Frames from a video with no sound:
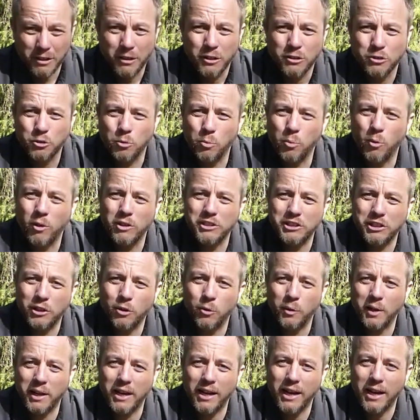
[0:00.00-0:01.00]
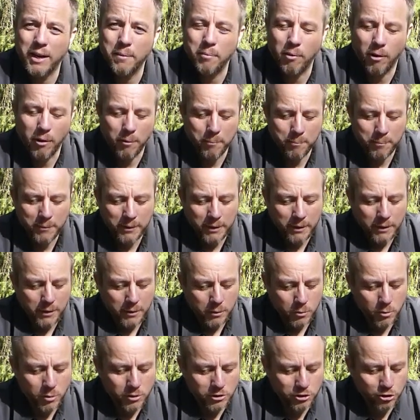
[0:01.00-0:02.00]
So why is it called a K-bar?
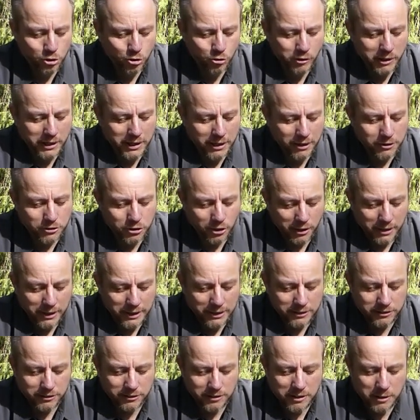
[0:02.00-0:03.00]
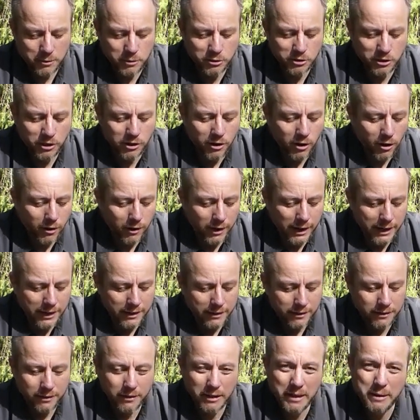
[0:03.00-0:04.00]
Well, the story goes like this. There was a guy,
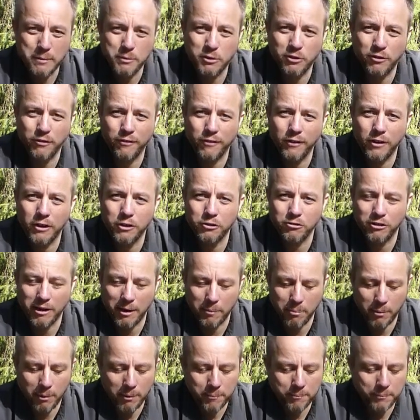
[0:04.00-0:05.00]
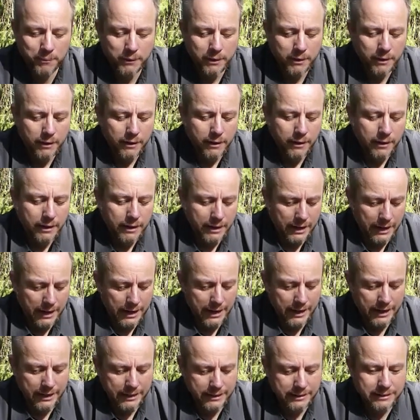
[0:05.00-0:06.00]
he was a fur trapper,
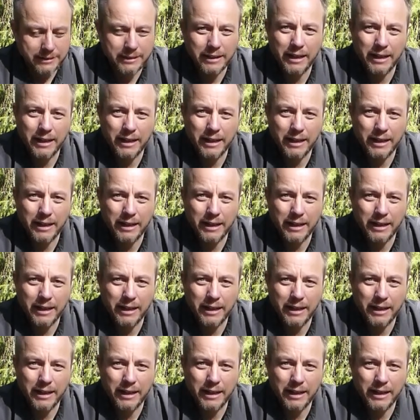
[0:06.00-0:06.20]
and